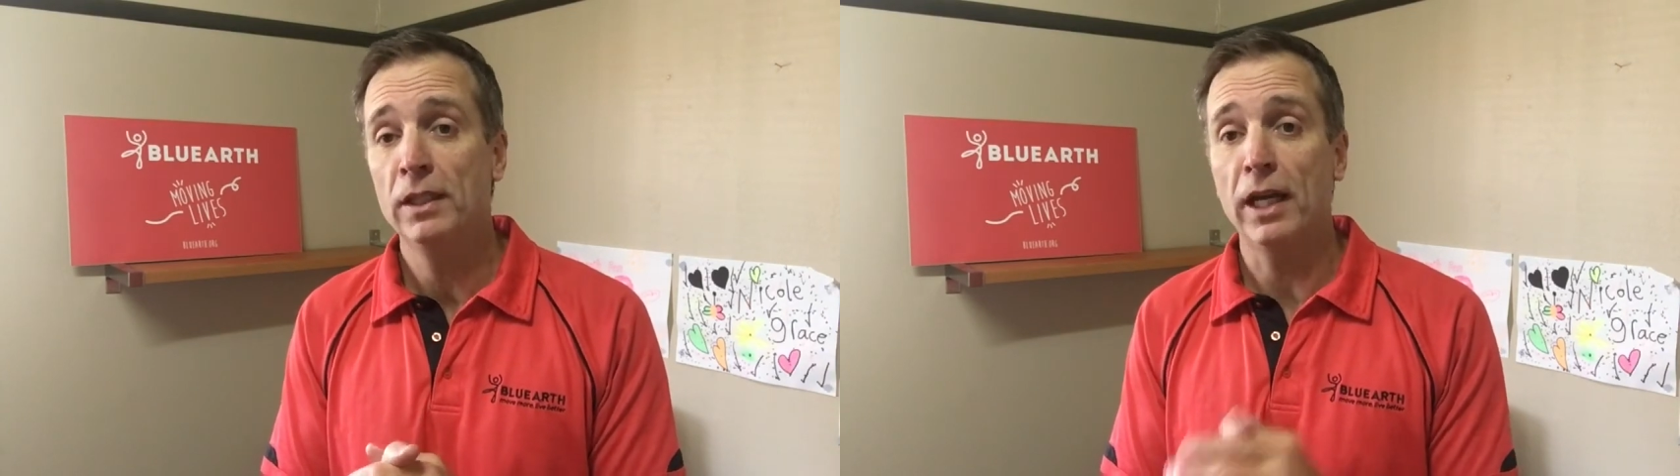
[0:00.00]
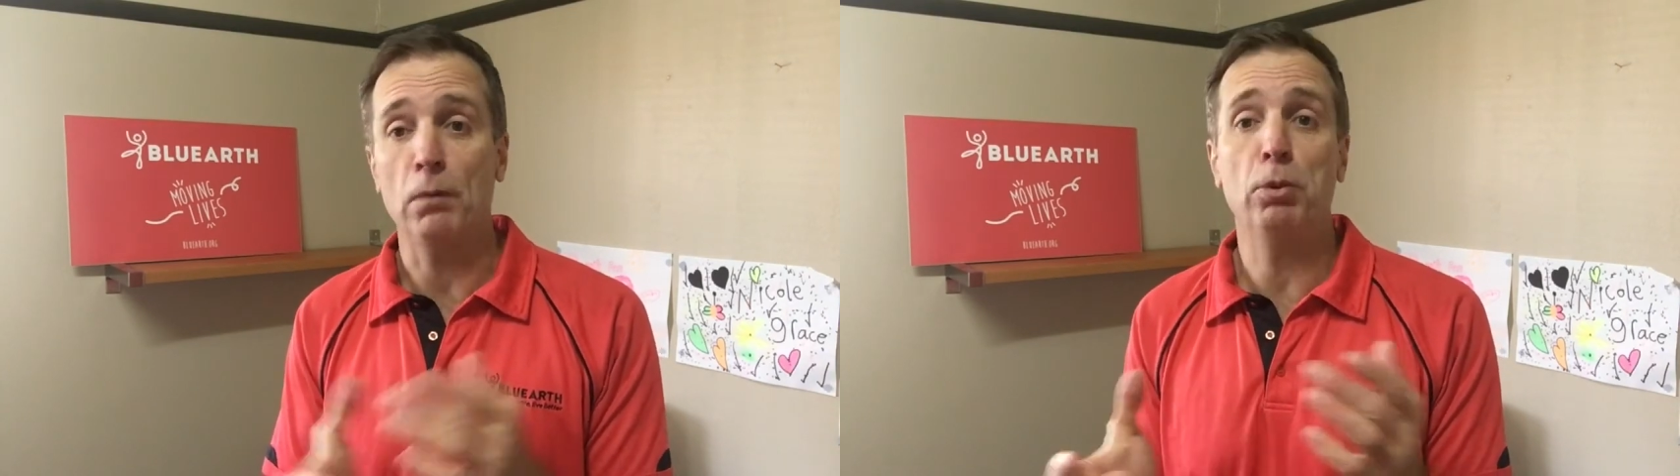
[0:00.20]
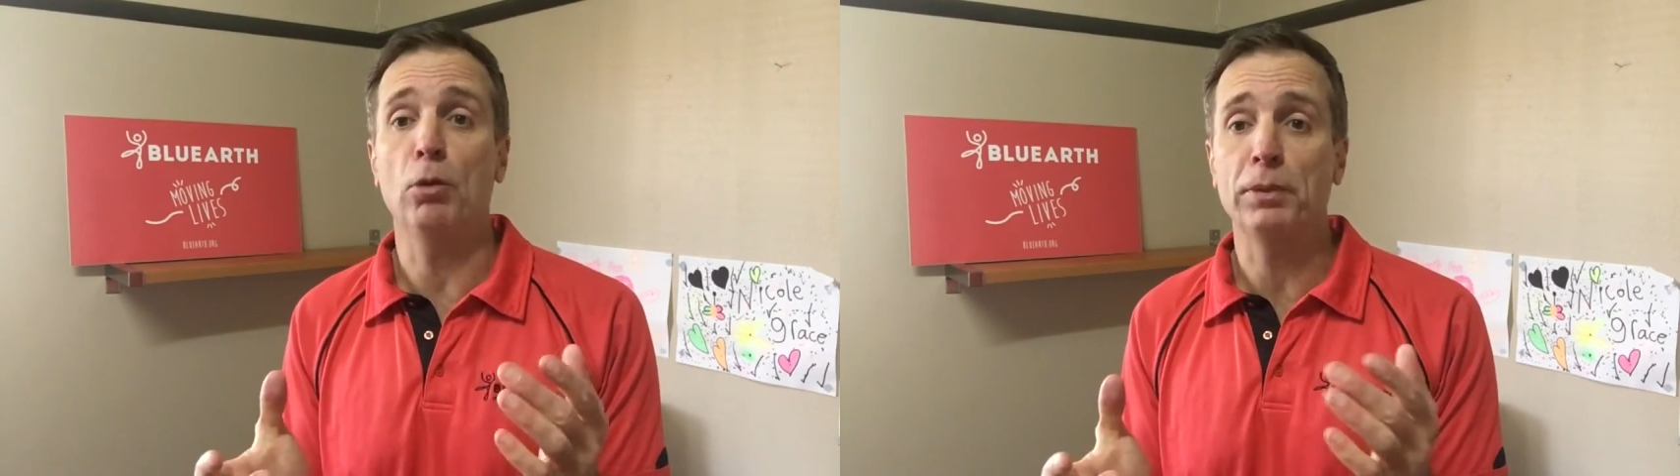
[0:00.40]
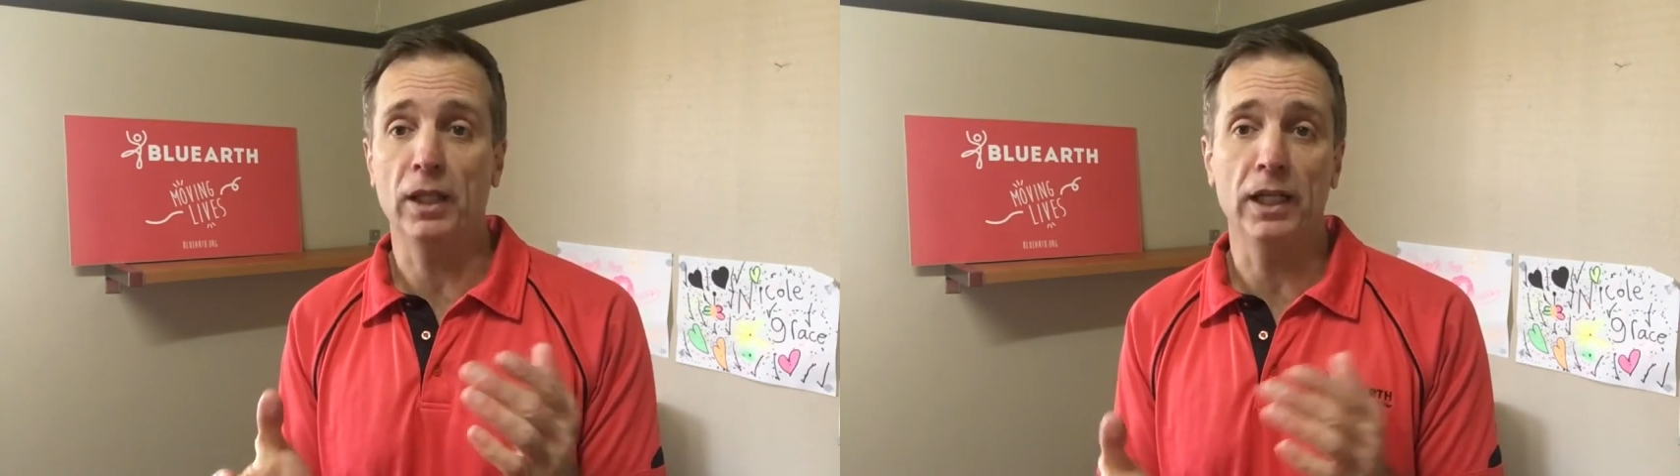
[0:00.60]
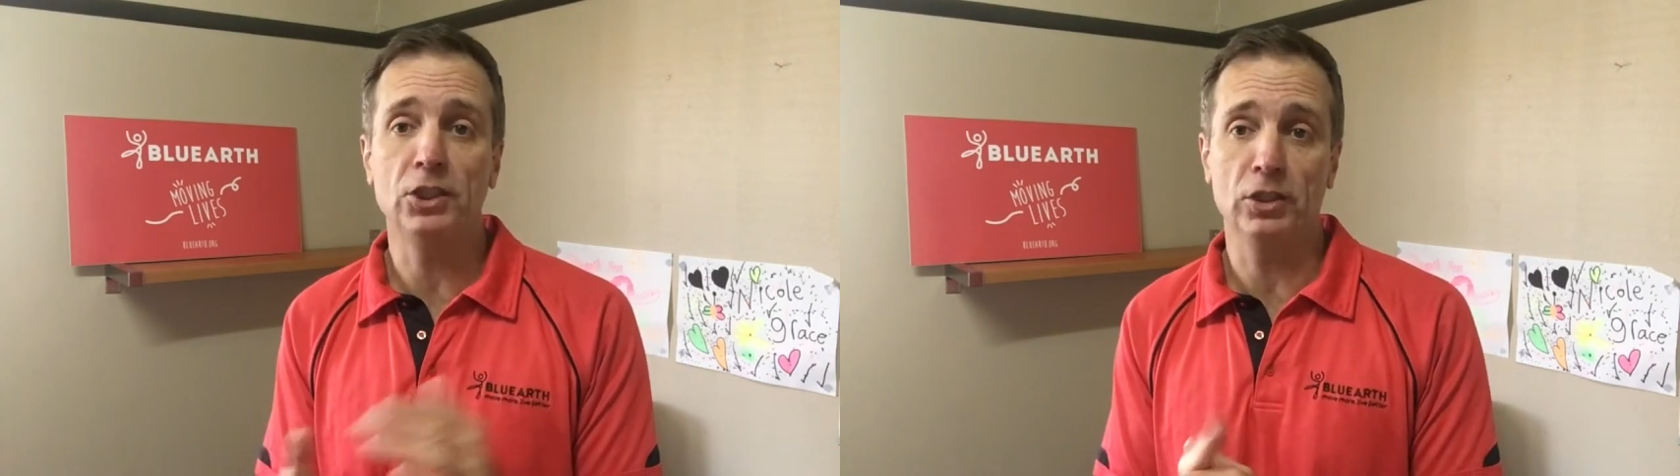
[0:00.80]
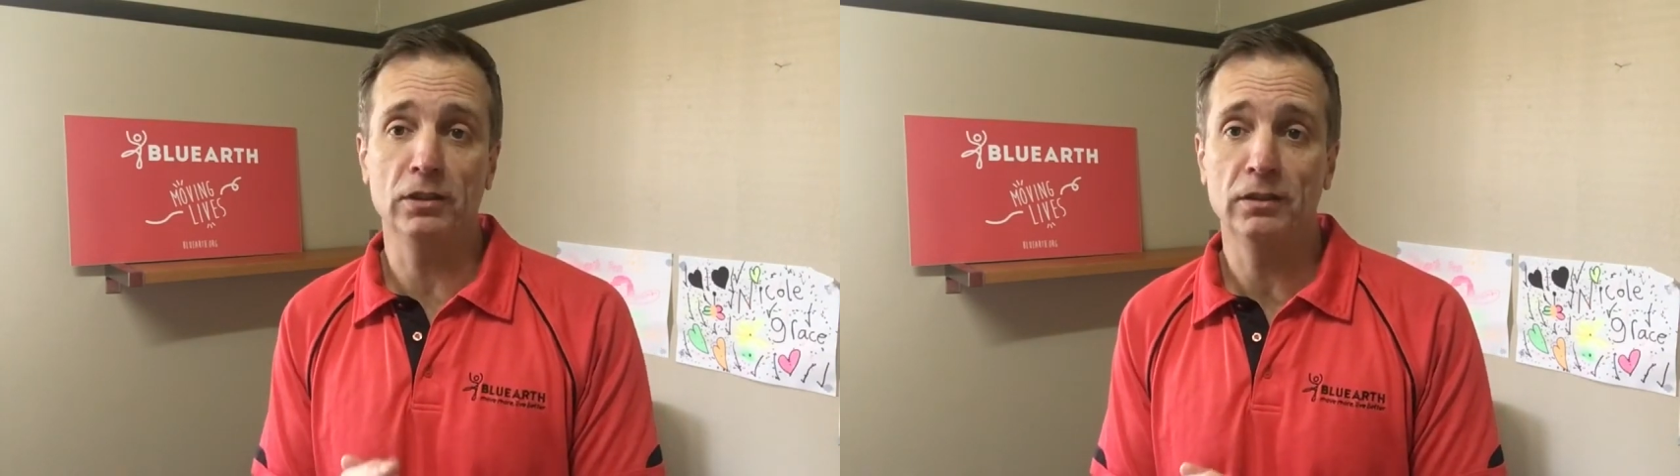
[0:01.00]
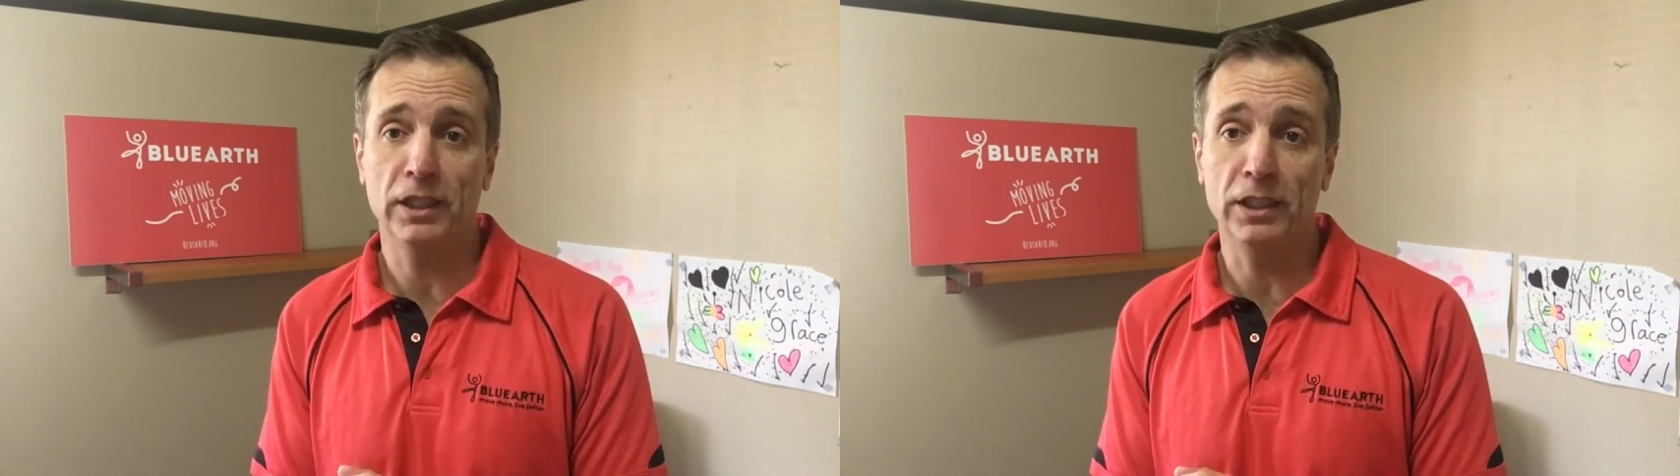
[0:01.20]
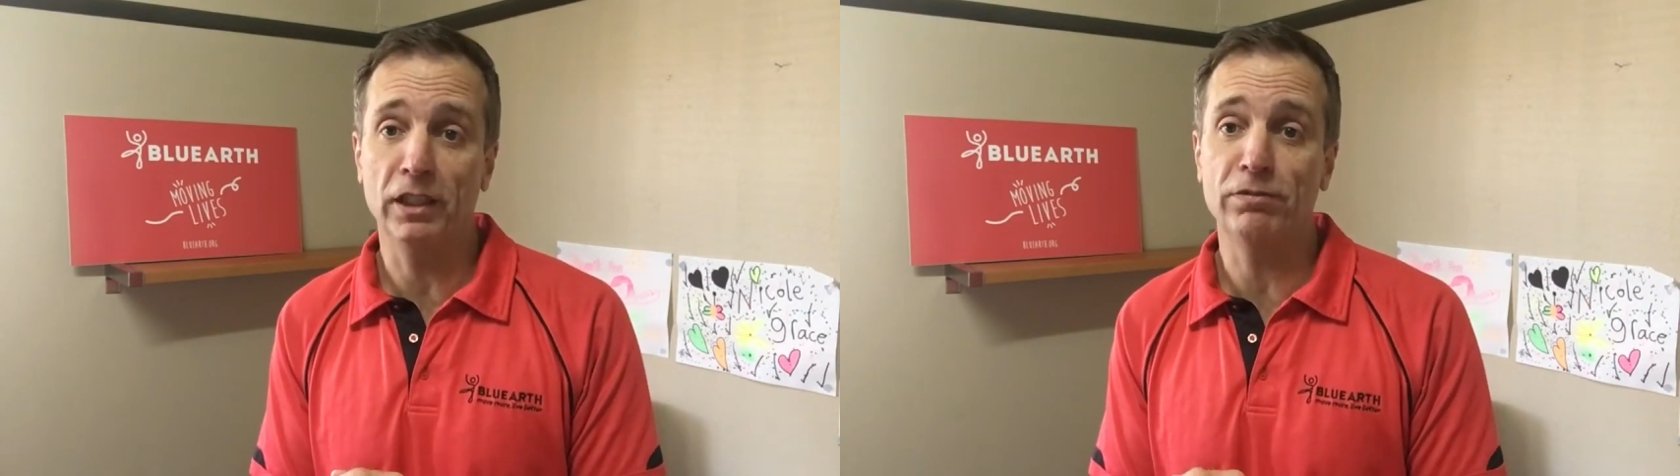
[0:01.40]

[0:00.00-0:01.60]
our population in their